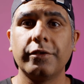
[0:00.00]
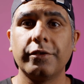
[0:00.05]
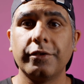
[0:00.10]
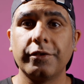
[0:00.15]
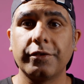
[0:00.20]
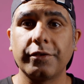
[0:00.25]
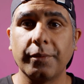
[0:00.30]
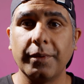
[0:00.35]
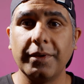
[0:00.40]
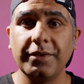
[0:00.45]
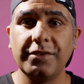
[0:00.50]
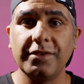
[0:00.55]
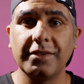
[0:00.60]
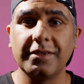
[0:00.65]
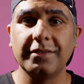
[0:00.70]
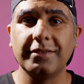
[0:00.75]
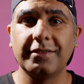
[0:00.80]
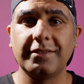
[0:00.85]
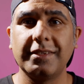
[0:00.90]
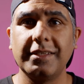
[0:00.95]
So as you
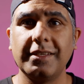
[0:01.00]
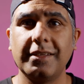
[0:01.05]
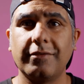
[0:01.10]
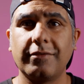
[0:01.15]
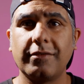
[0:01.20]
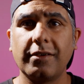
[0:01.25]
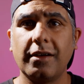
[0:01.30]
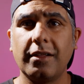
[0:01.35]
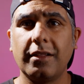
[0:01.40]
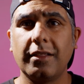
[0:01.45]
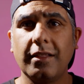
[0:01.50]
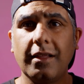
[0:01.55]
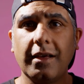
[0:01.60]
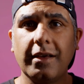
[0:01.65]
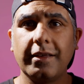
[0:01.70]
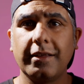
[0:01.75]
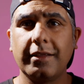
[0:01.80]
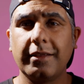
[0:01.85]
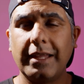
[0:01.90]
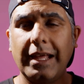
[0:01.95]
can see, I've got
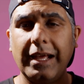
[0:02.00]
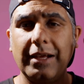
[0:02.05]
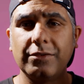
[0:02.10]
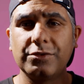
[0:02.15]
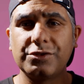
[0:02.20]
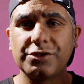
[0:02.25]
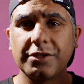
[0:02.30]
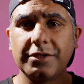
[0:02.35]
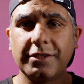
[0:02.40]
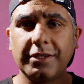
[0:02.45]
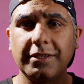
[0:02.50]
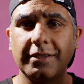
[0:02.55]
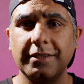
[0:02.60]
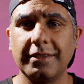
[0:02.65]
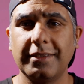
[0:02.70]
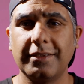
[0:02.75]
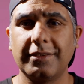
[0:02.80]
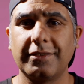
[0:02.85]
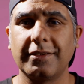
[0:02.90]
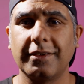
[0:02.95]
light now shining on
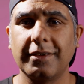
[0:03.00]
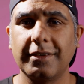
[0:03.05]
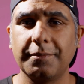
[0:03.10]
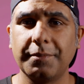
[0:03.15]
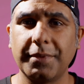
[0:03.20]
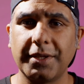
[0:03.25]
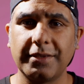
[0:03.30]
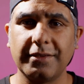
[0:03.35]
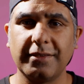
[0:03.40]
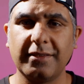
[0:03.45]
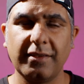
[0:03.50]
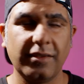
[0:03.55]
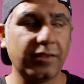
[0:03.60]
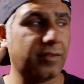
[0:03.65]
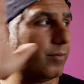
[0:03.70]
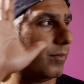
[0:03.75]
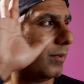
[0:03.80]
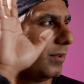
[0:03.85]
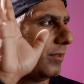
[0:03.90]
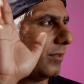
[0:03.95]
this side because the other
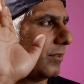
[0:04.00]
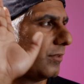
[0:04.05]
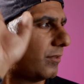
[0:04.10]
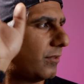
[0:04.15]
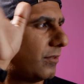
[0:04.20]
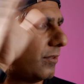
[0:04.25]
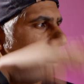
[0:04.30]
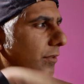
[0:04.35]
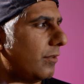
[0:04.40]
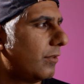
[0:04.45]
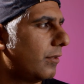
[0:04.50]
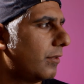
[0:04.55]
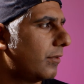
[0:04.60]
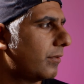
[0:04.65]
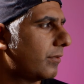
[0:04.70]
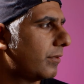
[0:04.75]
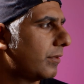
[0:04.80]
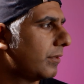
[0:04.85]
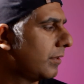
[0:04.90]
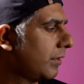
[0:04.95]
one just turned off,
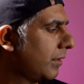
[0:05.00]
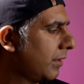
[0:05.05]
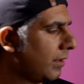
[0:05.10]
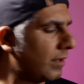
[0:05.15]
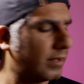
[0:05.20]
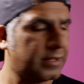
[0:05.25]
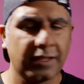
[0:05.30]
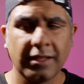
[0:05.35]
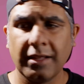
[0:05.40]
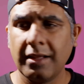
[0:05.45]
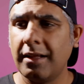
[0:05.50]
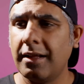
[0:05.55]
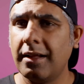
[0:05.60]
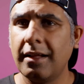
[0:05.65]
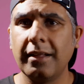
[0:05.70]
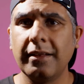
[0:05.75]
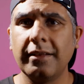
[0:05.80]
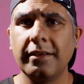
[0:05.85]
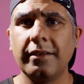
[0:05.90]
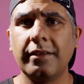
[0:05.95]

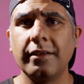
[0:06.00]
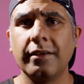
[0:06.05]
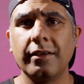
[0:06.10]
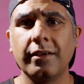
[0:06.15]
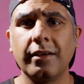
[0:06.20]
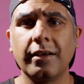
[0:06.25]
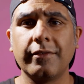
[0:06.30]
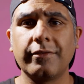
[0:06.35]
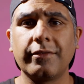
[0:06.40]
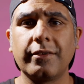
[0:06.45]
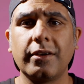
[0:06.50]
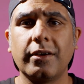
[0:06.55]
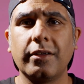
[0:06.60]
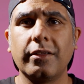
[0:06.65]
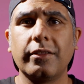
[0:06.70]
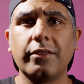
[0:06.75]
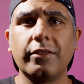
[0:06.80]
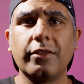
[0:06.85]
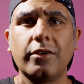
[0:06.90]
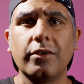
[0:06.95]
and I've
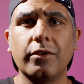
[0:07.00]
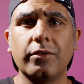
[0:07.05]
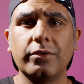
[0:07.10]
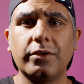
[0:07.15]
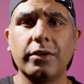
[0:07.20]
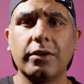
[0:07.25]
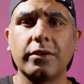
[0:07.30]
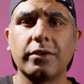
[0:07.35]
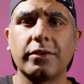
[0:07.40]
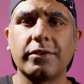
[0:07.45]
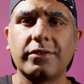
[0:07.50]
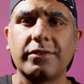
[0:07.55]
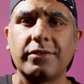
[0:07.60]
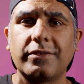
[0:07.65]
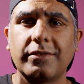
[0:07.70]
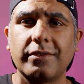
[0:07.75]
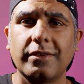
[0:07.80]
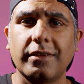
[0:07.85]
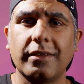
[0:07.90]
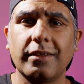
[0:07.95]
got the
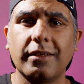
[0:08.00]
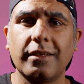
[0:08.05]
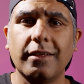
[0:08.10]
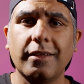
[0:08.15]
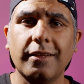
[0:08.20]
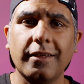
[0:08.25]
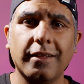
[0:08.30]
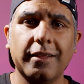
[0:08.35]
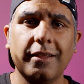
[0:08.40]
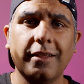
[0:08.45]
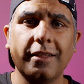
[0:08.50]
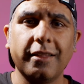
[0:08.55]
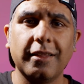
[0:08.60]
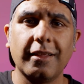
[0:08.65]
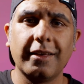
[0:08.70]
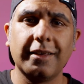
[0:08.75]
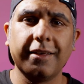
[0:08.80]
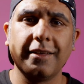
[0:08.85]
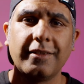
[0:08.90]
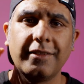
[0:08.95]
Godox
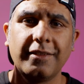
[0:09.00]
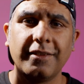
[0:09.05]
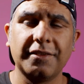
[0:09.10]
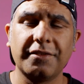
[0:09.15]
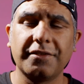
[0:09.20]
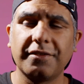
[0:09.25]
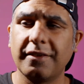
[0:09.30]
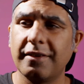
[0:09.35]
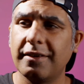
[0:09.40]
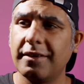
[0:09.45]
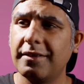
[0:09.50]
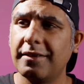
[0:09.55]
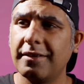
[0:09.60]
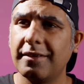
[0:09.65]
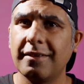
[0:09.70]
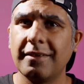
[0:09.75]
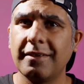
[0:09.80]
light on this side.